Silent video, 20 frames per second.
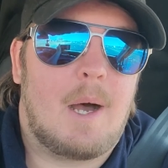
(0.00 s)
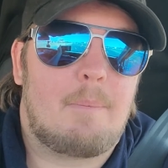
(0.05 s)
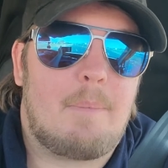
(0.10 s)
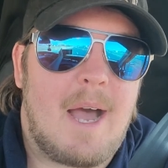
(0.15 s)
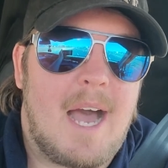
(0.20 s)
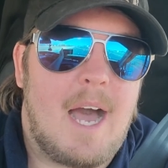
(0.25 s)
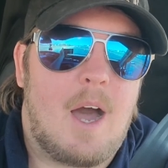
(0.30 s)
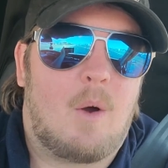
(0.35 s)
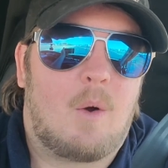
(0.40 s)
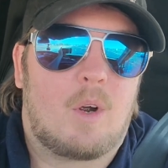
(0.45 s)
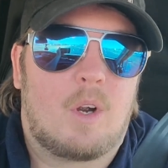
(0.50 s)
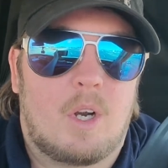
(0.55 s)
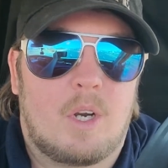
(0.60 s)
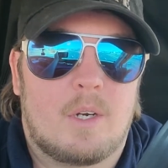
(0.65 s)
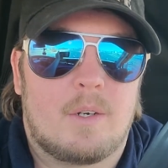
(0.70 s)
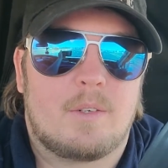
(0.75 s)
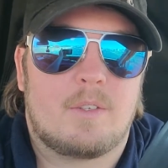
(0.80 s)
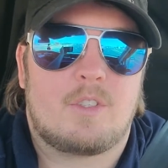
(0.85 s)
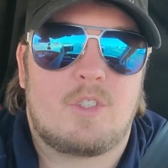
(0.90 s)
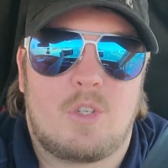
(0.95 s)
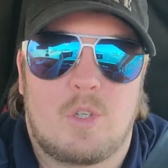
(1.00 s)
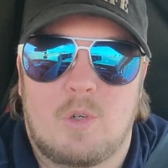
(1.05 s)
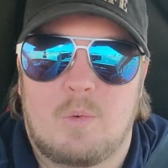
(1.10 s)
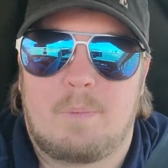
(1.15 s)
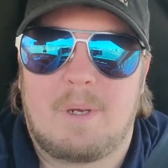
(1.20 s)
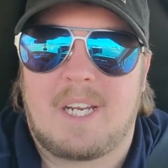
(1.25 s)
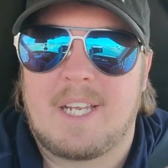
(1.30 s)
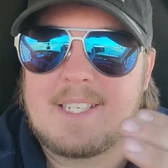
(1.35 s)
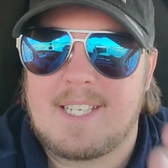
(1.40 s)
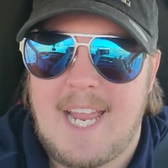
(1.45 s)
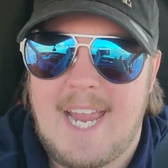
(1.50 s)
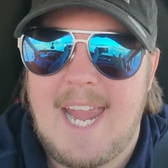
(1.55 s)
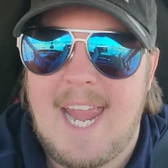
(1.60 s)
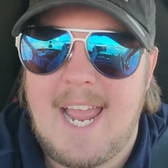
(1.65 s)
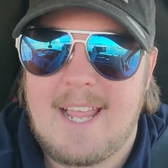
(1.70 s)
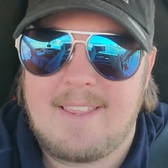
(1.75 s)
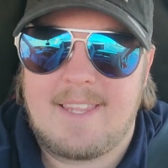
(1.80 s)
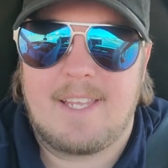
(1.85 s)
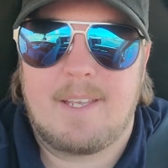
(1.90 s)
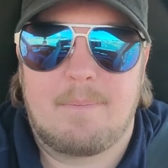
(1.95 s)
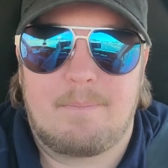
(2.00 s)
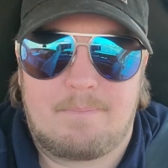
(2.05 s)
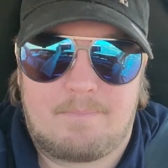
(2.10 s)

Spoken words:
power because I had the